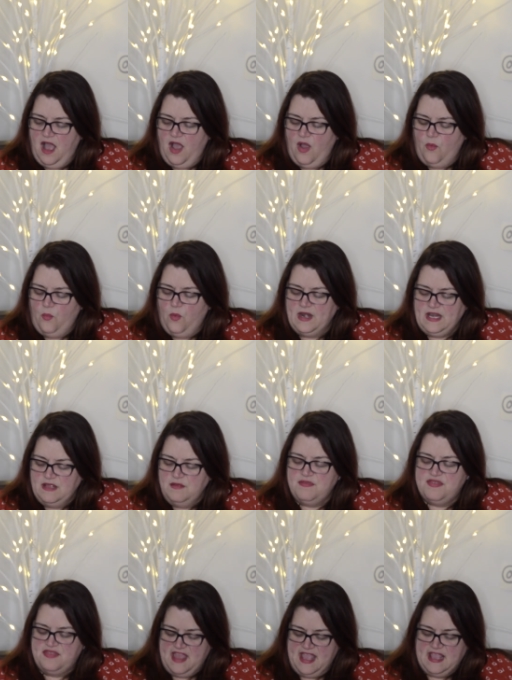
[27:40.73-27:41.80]
What do you
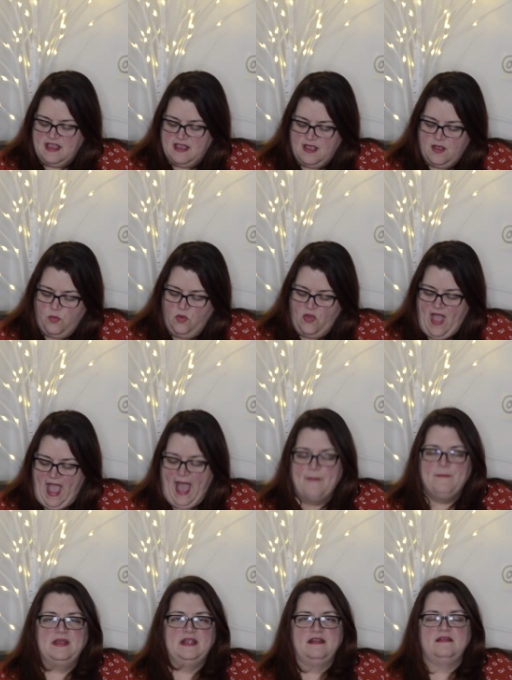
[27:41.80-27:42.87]
think will
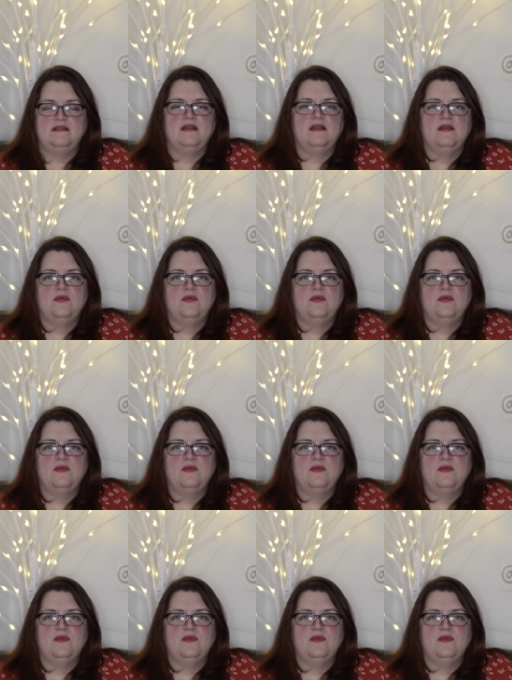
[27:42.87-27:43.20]
happen